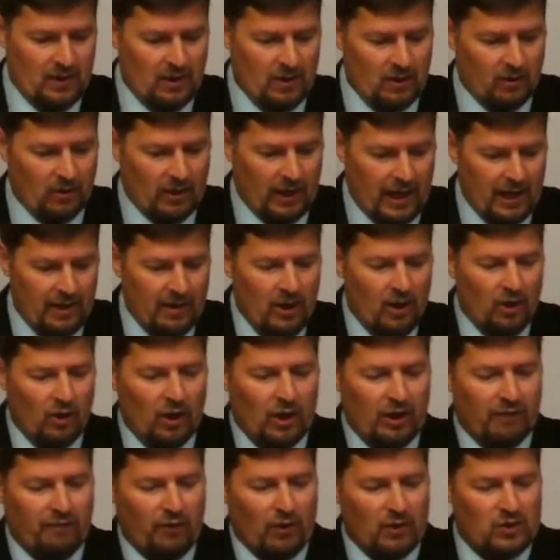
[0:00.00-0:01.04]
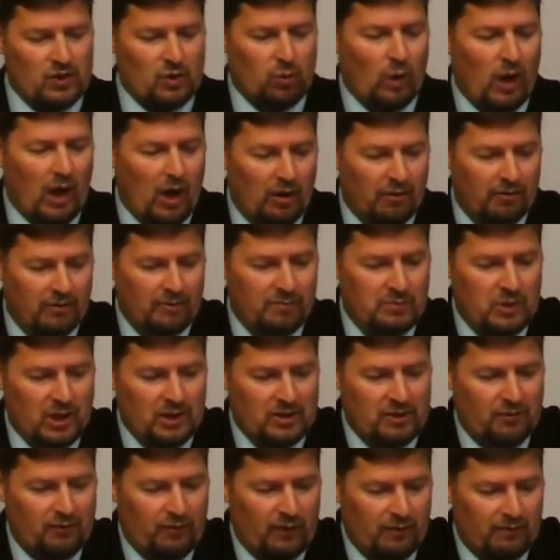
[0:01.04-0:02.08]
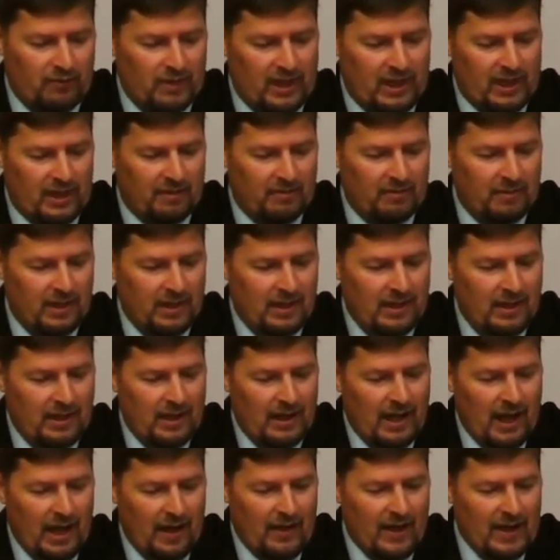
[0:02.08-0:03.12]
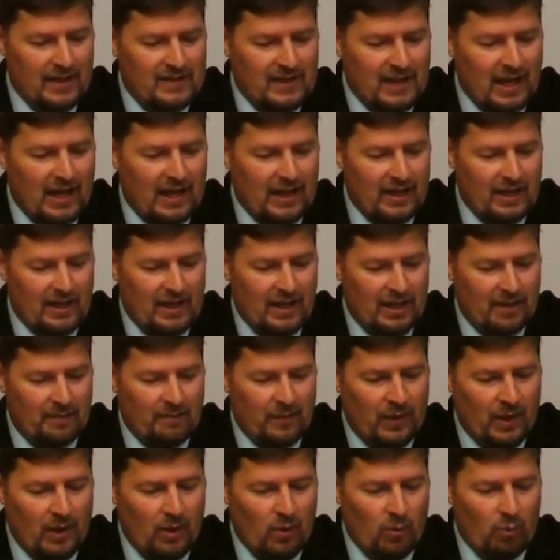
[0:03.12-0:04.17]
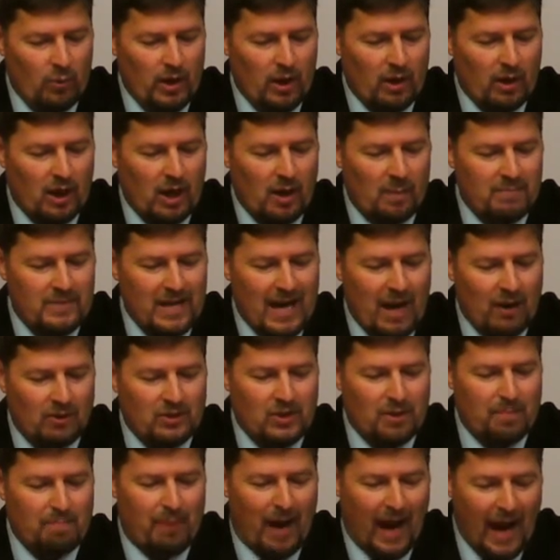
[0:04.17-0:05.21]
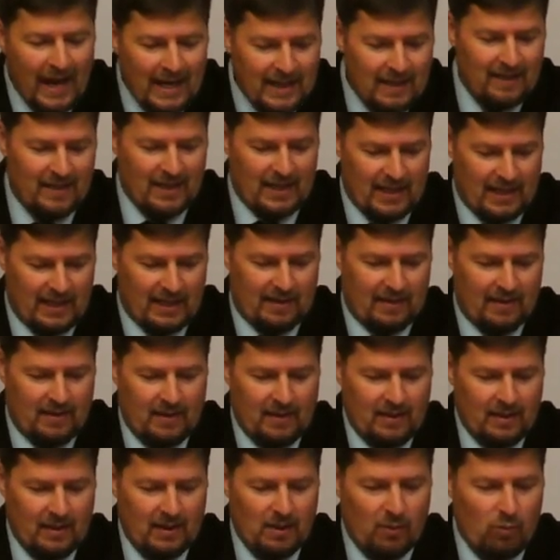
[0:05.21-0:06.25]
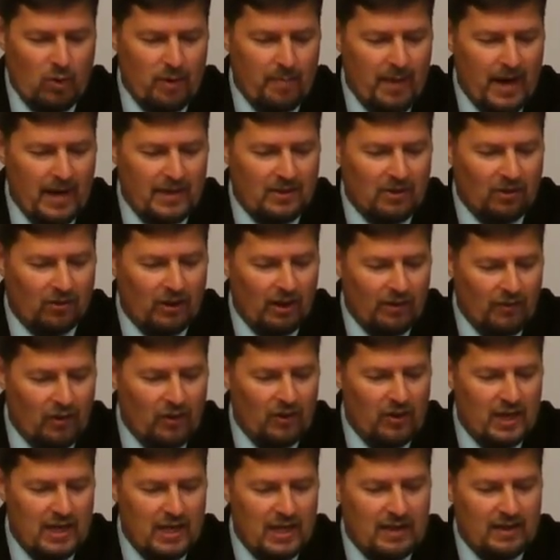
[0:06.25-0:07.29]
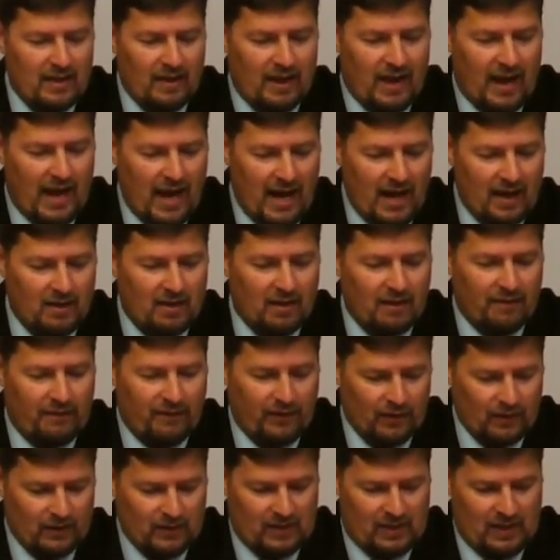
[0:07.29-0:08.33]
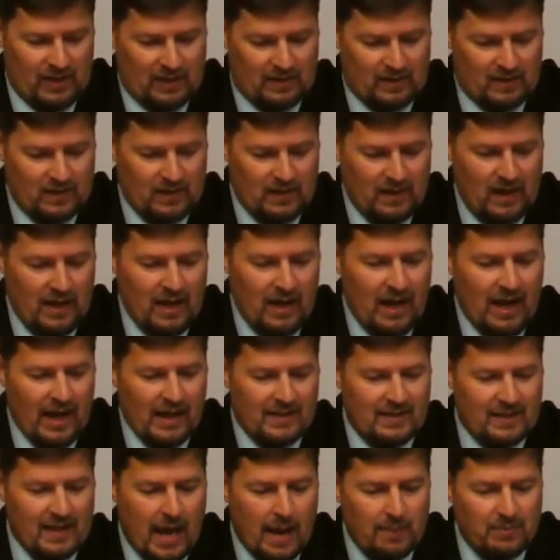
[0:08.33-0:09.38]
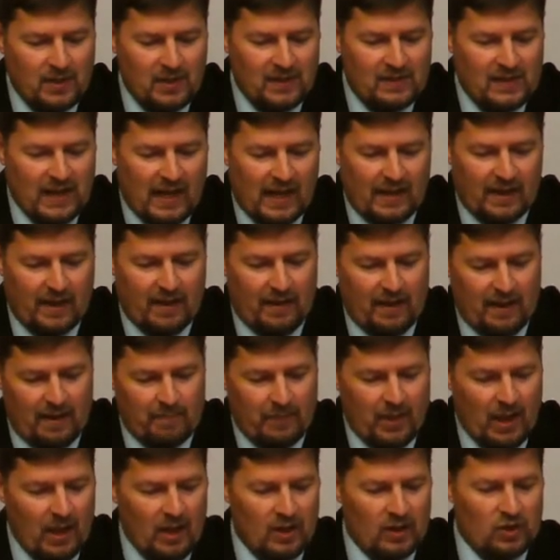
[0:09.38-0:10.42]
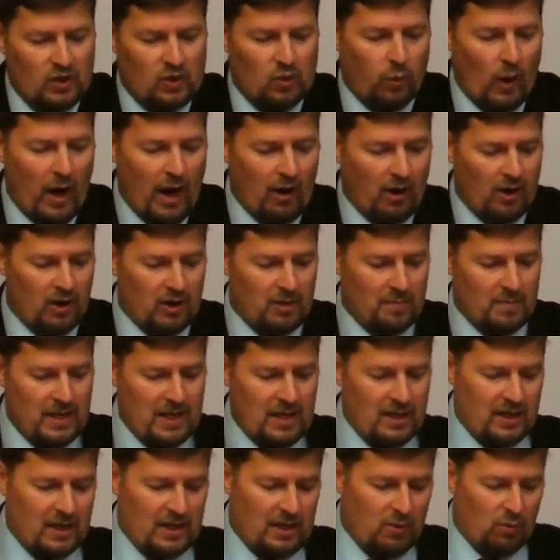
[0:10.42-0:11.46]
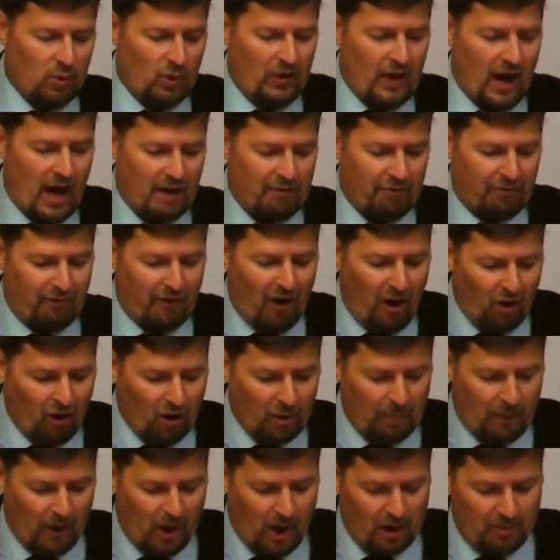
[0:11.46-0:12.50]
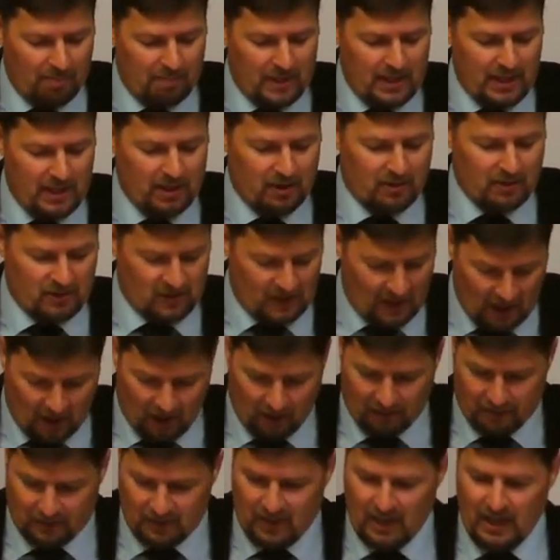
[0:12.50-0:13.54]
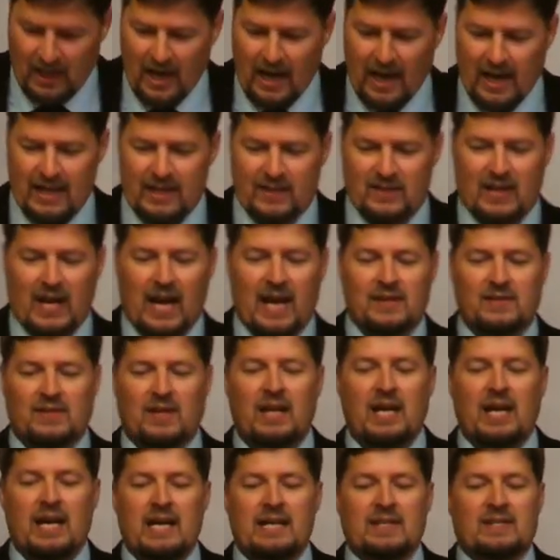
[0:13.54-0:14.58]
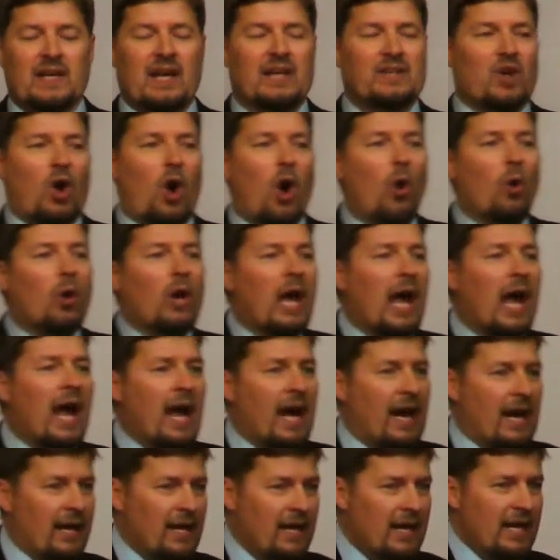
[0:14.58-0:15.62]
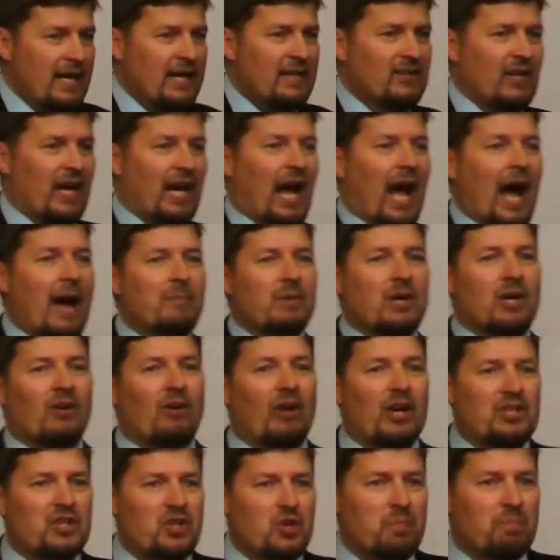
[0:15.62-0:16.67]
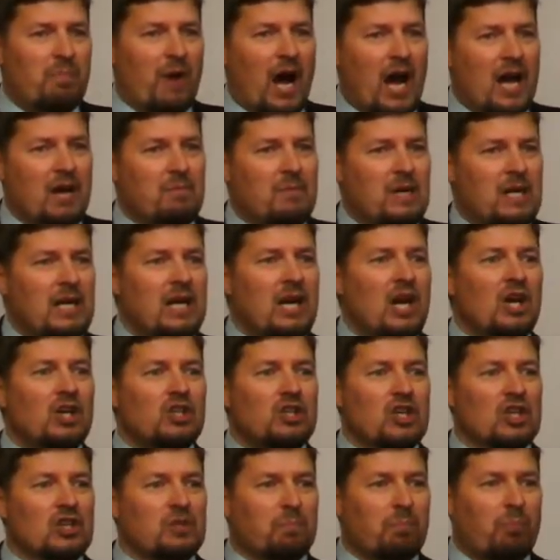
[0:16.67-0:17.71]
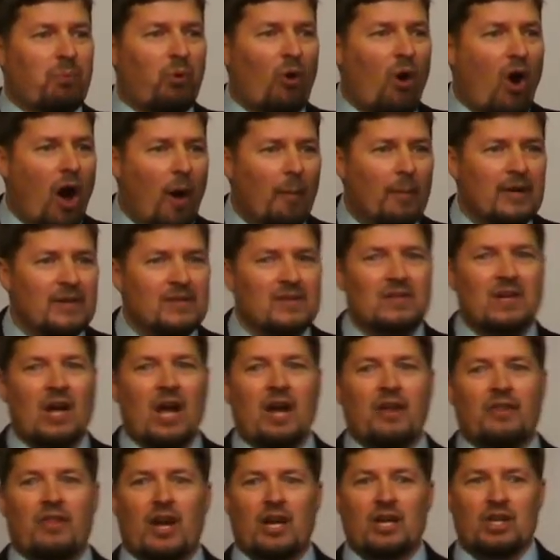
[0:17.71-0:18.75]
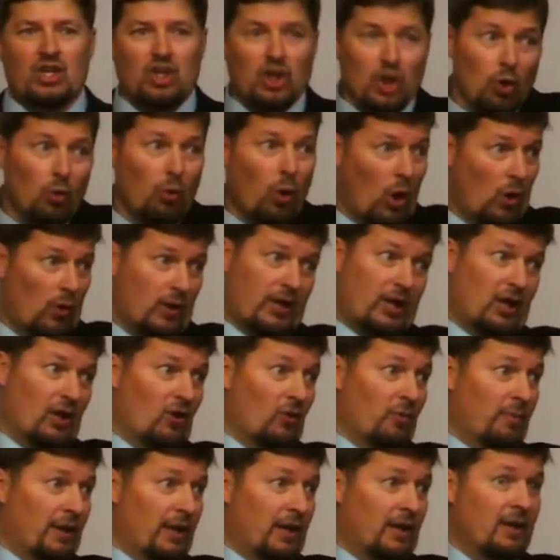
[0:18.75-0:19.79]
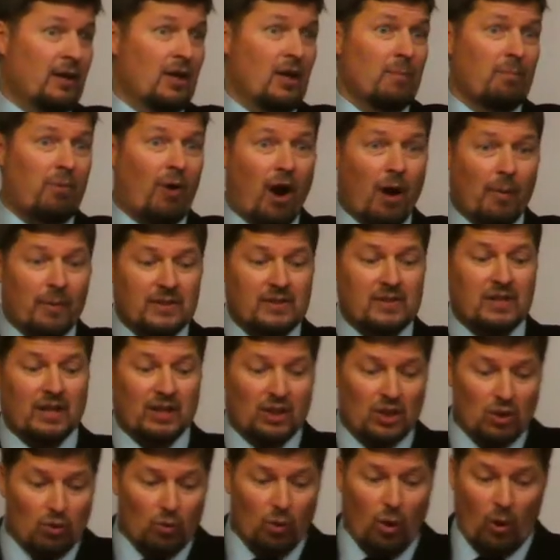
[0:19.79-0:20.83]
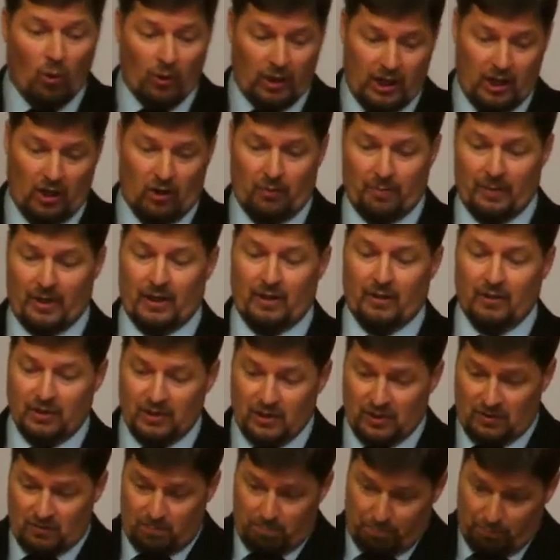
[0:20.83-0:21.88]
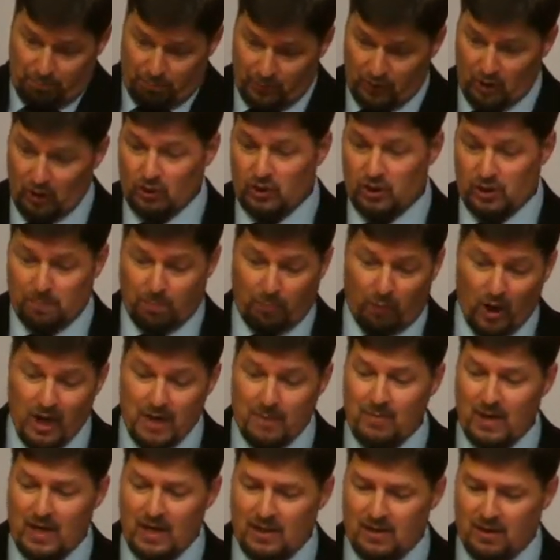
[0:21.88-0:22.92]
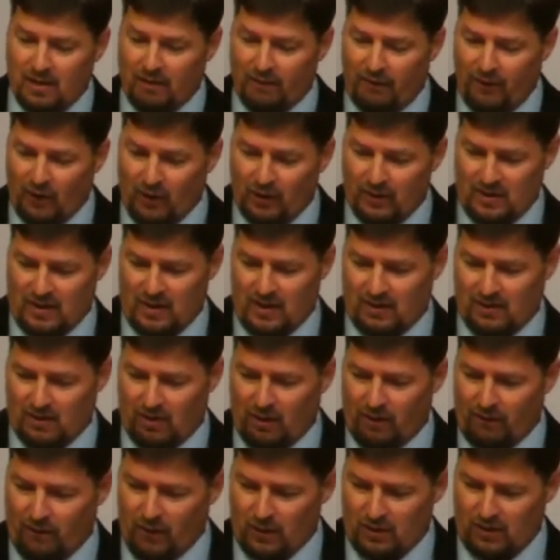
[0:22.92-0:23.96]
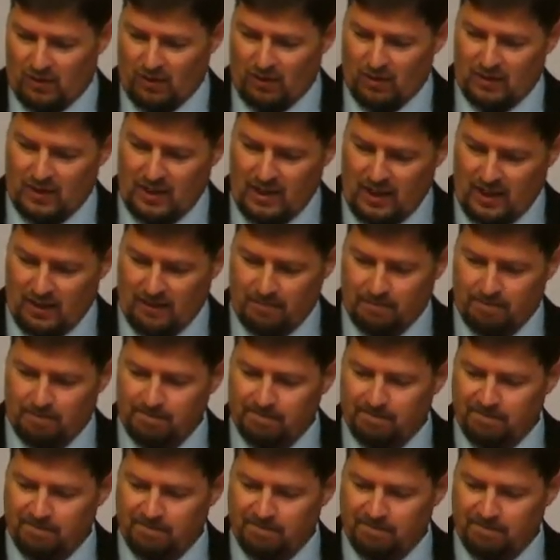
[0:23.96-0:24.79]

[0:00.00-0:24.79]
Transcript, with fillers: Okay? Look at verse 12 of Judges 15. And they said unto him, We are come down to bind thee, that we may deliver thee into the hand of the Philistines. And Samson said unto them, Swear unto me that you will not fall upon me yourselves. And he says, he says, okay. He's like, I'm going to let you bind me. Just promise that you won't kill me. Promise that you won't kill me. Just you'll just bring me to the Philistines. Look at verse 13.